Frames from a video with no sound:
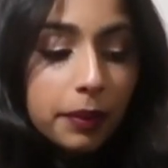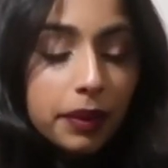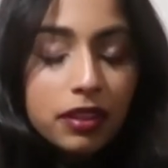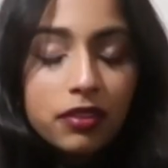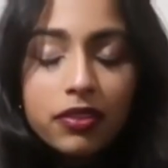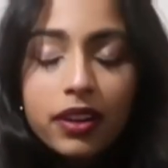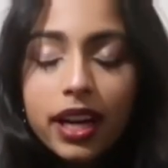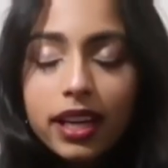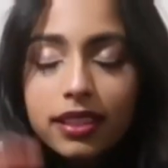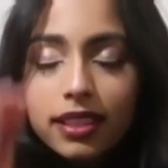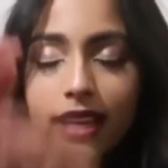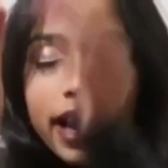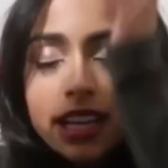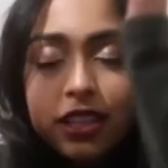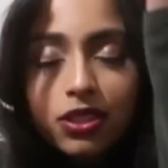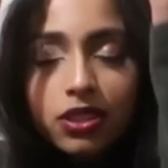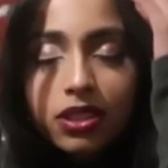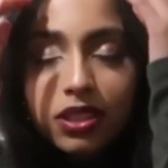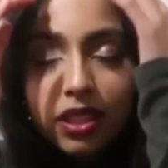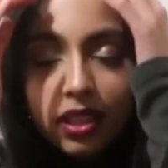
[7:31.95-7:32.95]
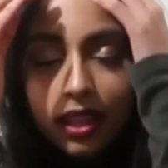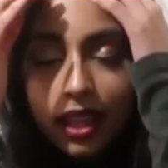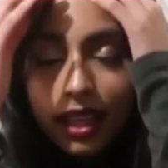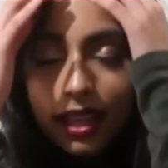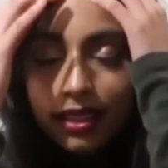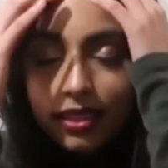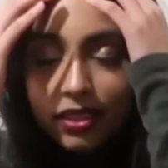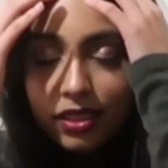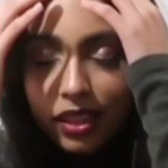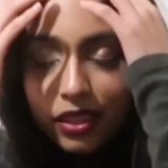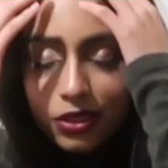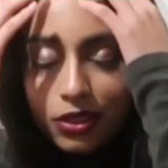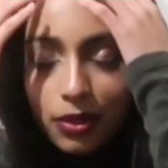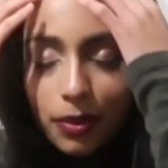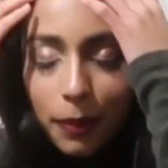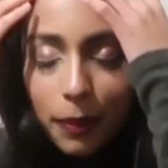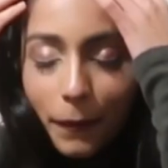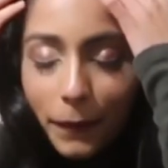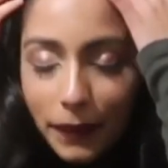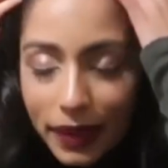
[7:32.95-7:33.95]
In fact, I just did like such
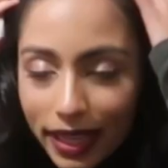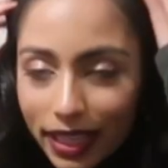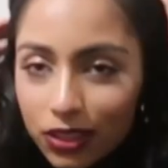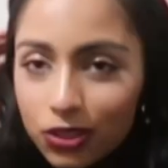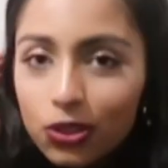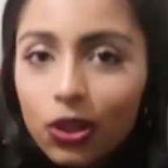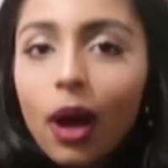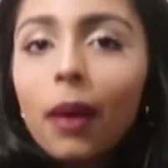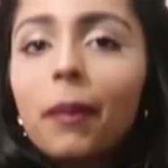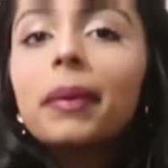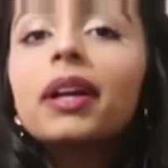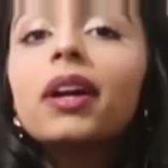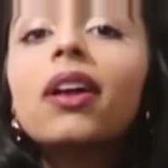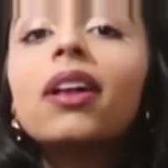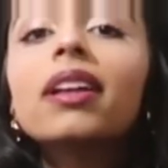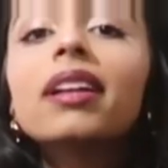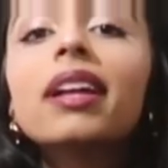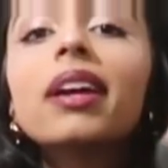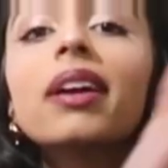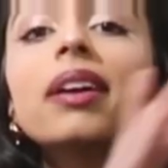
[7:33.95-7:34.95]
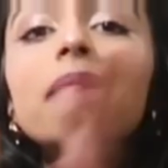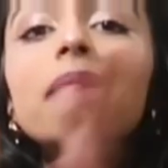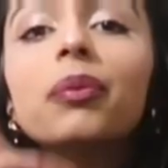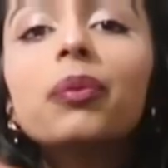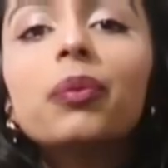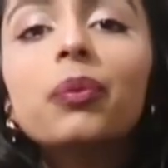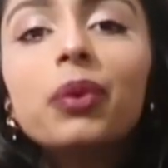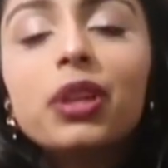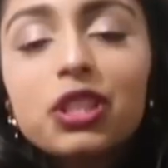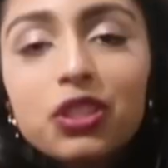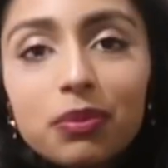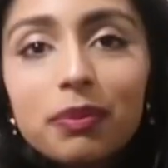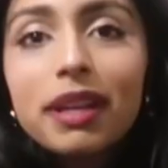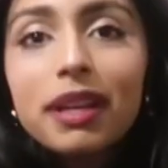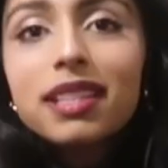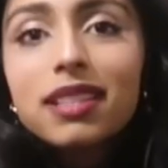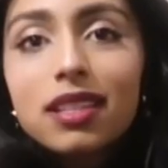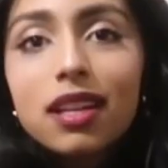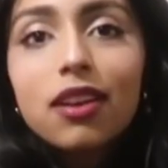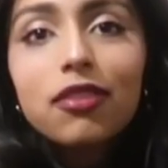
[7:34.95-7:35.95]
a big shopping haul and I wish
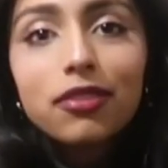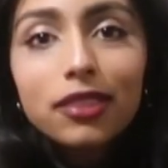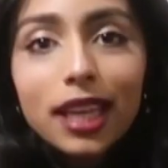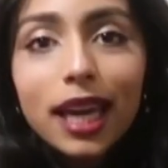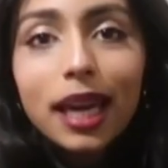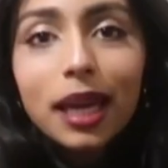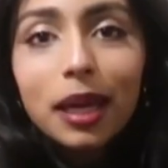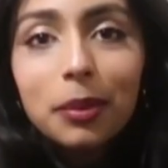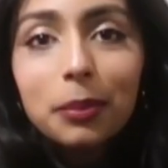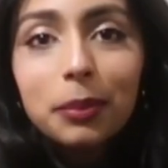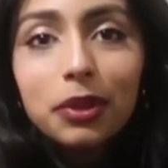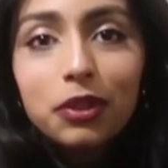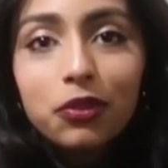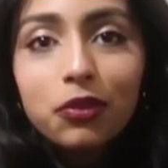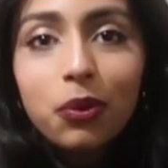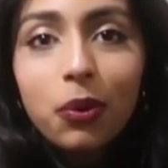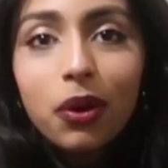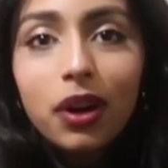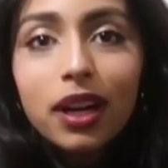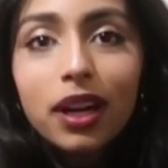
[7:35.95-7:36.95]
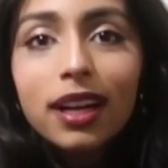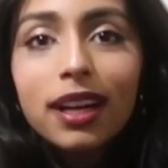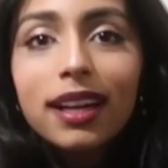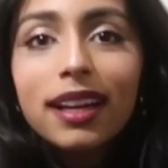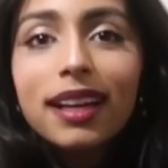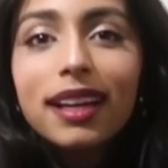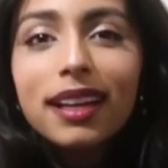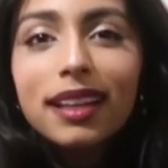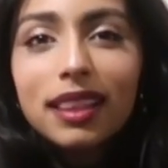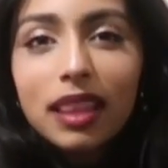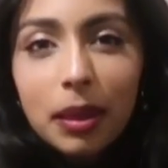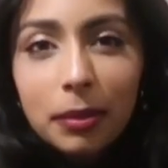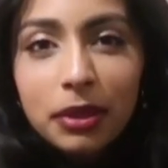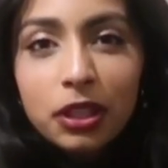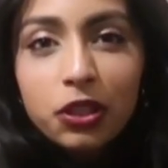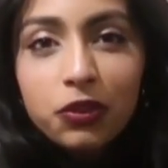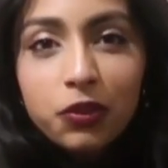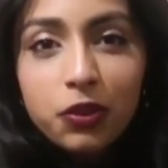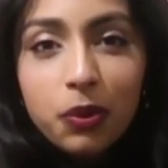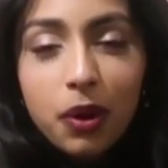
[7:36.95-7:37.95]
my stuff came before. Let
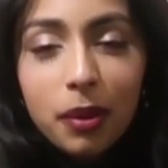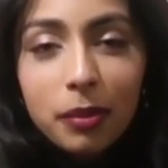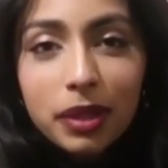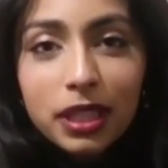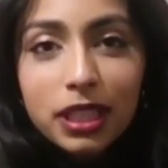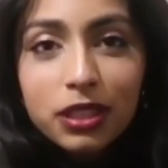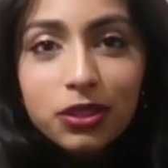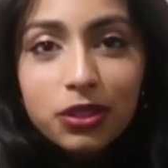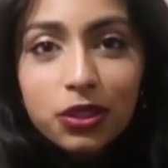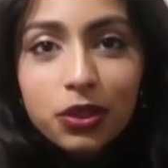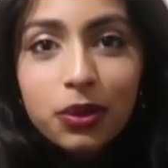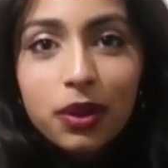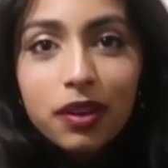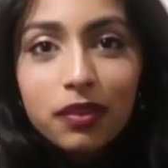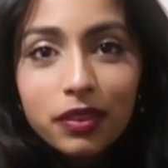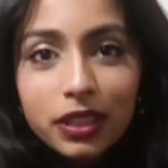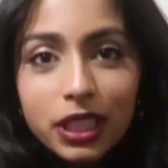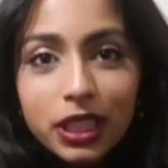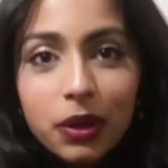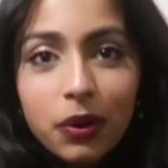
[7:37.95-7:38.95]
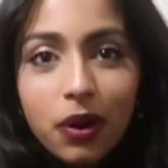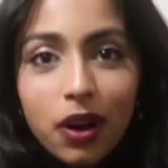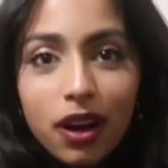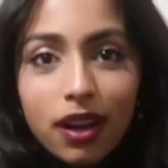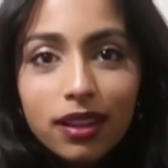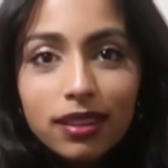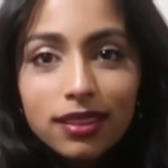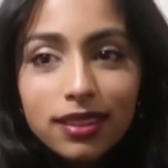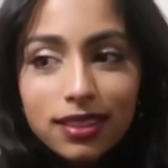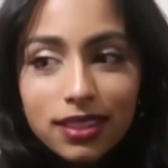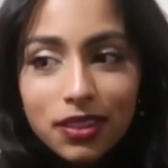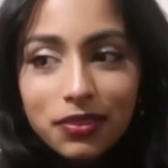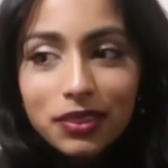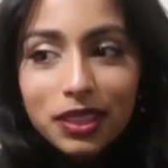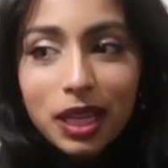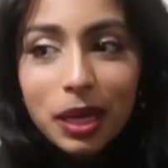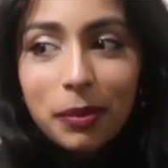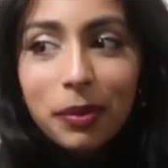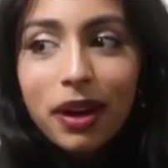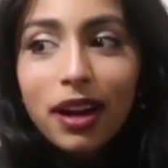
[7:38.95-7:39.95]
me know if you want me to do a video on the stuff
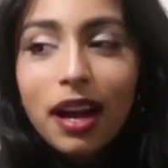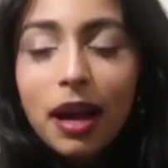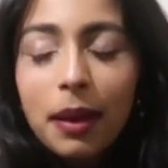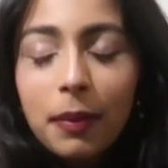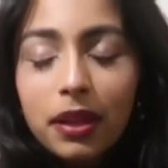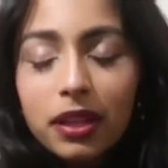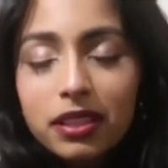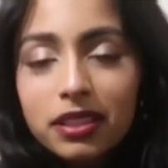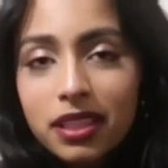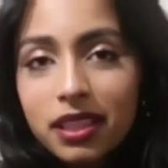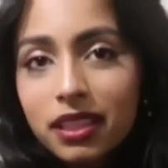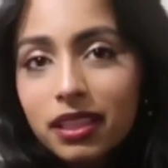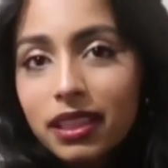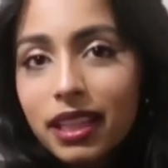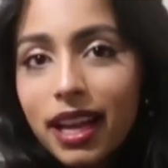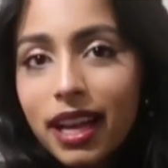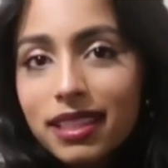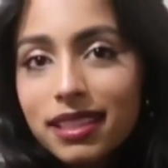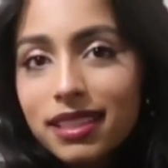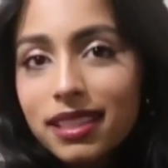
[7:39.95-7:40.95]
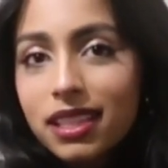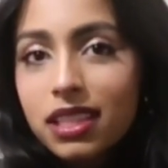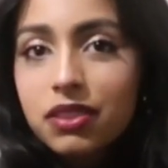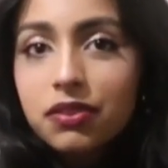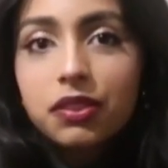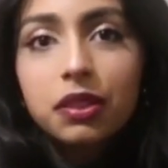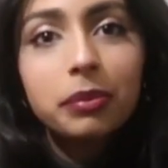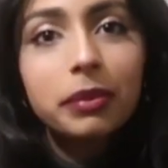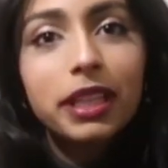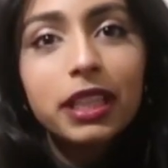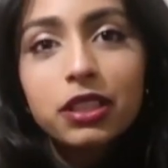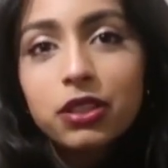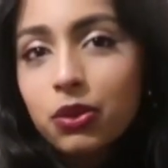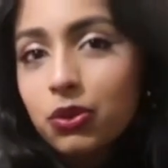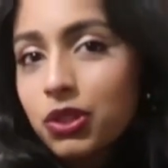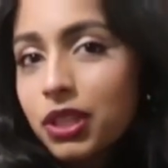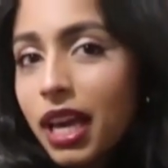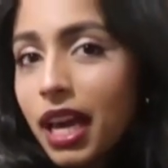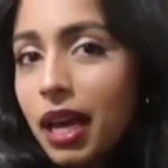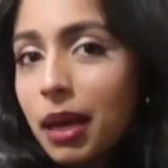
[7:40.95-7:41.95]
that I bought. I bought a ton of classics from like
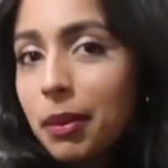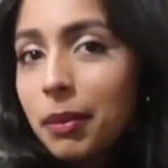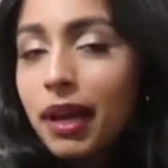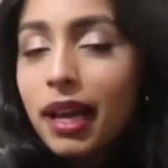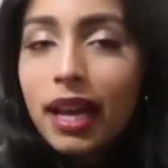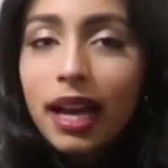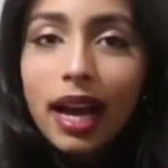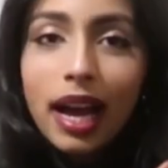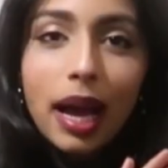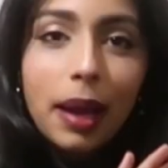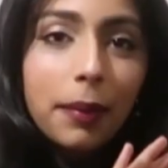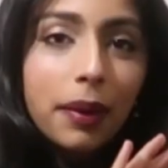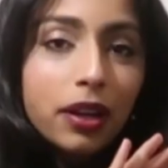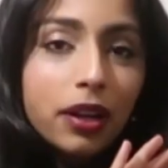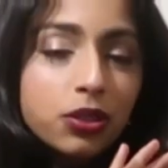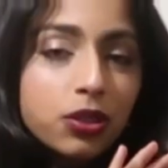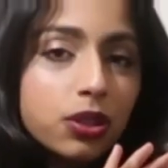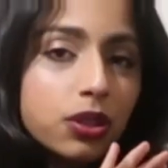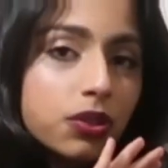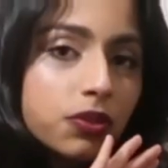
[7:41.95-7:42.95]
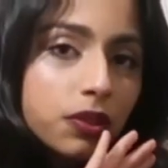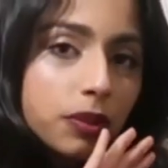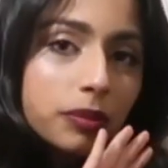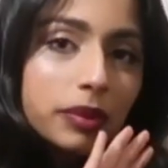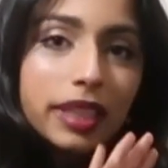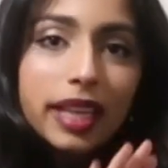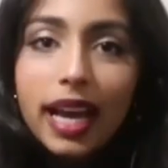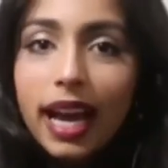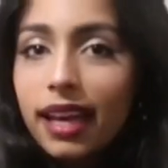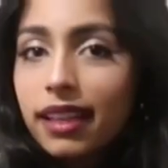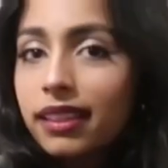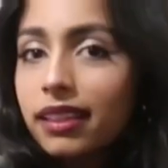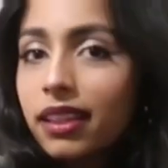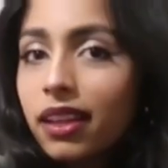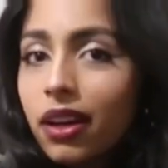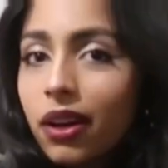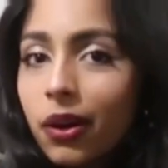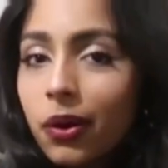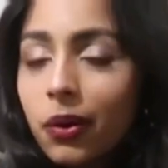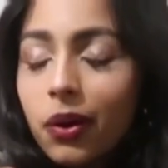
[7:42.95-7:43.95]
Jotem. I bought shoes from the
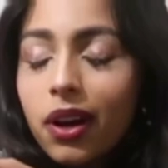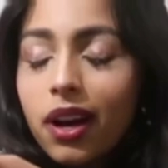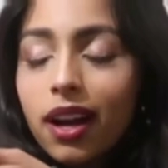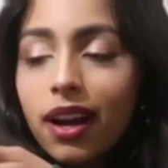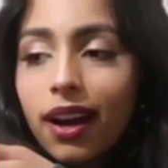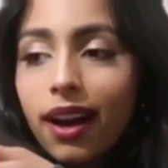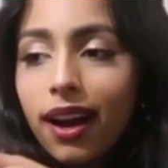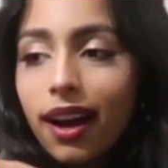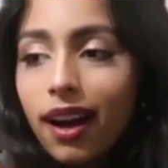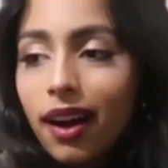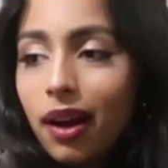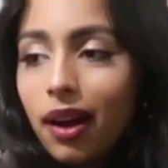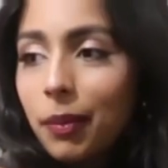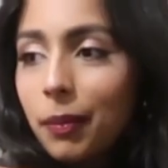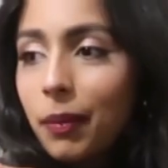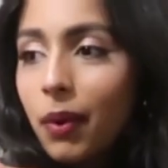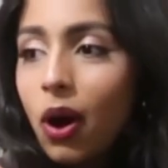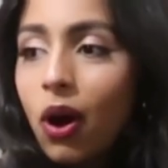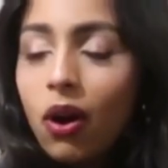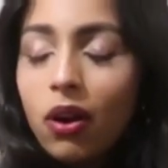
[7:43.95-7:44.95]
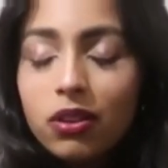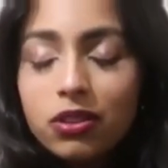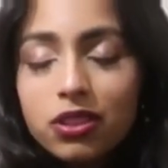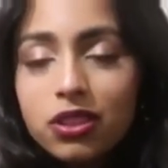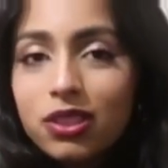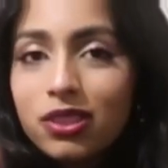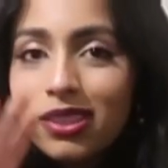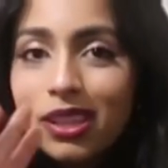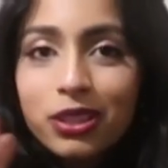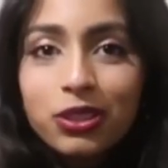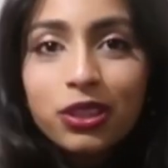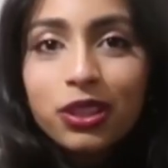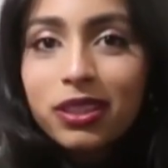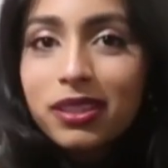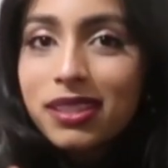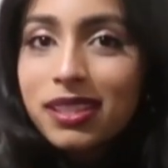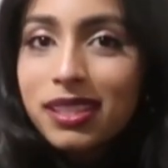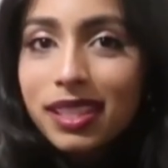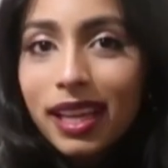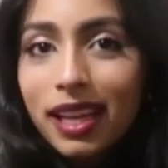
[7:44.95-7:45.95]
Attico. All just such a
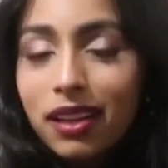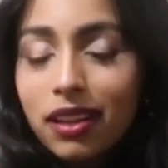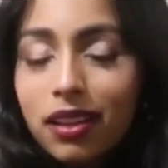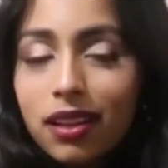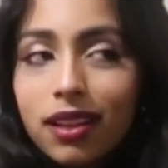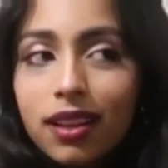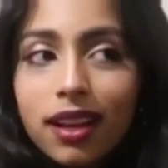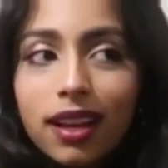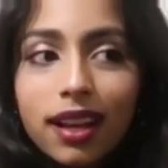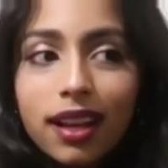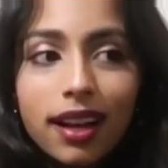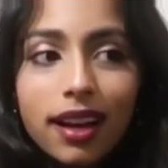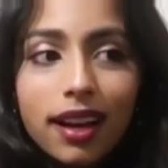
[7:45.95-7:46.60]
good sale